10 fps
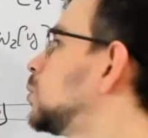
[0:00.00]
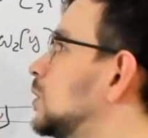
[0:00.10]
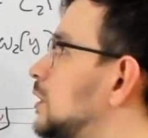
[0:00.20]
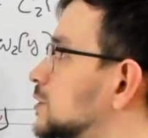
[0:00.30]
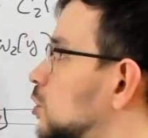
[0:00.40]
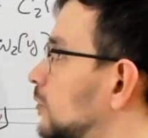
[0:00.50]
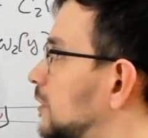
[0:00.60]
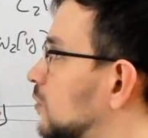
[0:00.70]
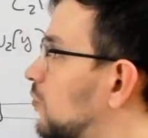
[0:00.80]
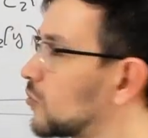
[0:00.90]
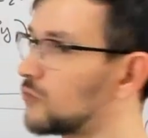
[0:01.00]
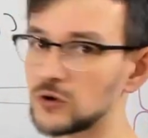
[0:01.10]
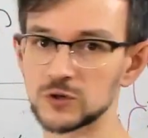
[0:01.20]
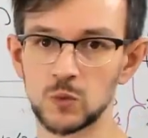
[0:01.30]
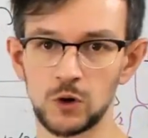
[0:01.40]
Let's solve it for
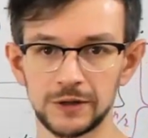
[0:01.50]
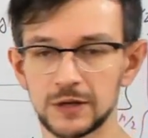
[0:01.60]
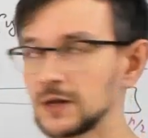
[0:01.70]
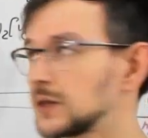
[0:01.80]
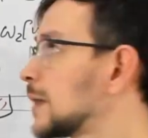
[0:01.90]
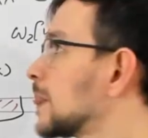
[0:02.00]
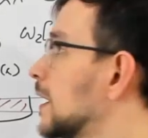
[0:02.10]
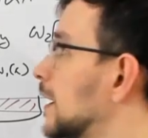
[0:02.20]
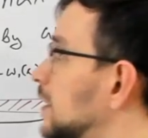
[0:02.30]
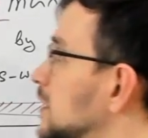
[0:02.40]
small n again. Again,